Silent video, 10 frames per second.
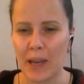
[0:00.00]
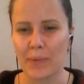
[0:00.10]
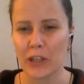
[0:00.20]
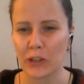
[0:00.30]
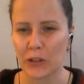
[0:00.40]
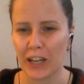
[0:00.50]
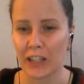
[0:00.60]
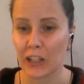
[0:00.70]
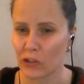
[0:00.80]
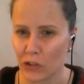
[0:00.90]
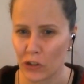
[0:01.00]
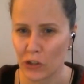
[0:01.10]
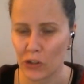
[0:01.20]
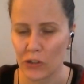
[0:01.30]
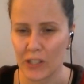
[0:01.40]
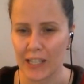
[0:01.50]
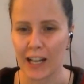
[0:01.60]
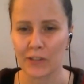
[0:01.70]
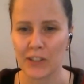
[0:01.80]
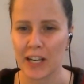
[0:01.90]
Maybe you can introduce
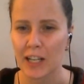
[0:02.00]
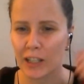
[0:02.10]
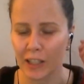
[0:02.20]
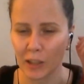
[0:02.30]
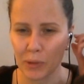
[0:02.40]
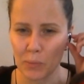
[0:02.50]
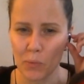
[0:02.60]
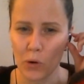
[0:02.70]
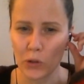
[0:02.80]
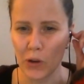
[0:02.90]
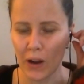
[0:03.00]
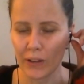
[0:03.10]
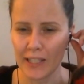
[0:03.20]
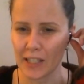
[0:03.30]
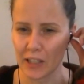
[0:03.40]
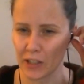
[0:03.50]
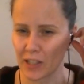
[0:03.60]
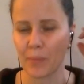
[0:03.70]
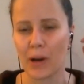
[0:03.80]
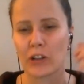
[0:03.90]
yourself, tell a little bit more to our
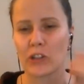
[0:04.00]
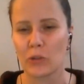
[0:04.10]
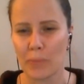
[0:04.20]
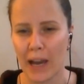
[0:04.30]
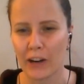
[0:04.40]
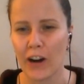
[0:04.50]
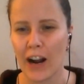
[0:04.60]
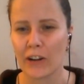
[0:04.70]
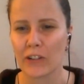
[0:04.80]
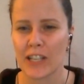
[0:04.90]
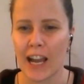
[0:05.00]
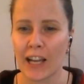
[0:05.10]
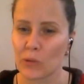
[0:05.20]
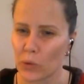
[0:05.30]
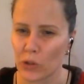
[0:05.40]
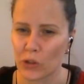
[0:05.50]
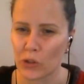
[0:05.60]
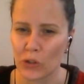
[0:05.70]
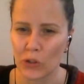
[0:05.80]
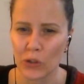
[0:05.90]
listeners about your background and what
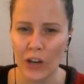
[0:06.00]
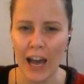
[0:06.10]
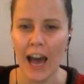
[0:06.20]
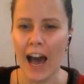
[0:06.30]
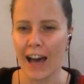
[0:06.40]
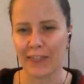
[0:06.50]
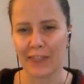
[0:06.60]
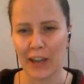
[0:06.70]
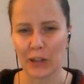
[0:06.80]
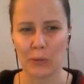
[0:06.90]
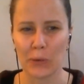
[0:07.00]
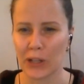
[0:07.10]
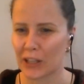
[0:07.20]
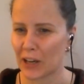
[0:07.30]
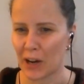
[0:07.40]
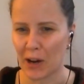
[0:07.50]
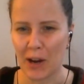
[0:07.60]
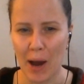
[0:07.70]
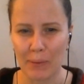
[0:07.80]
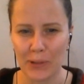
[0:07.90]
you do, and then we'll
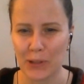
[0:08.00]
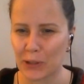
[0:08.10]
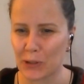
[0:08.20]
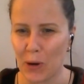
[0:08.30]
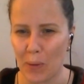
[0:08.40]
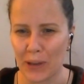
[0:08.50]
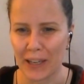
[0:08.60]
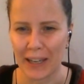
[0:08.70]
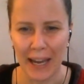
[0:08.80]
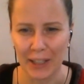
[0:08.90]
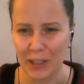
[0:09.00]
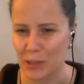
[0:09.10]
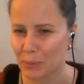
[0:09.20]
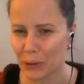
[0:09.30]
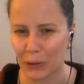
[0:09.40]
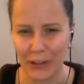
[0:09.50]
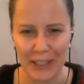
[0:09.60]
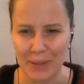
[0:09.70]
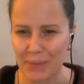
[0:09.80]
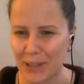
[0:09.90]
come to the topic and explore
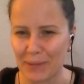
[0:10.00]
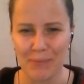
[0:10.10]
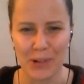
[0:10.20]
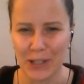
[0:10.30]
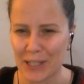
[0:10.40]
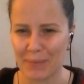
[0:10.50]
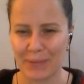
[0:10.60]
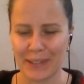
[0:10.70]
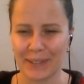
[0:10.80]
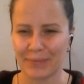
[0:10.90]
it a bit more deeper.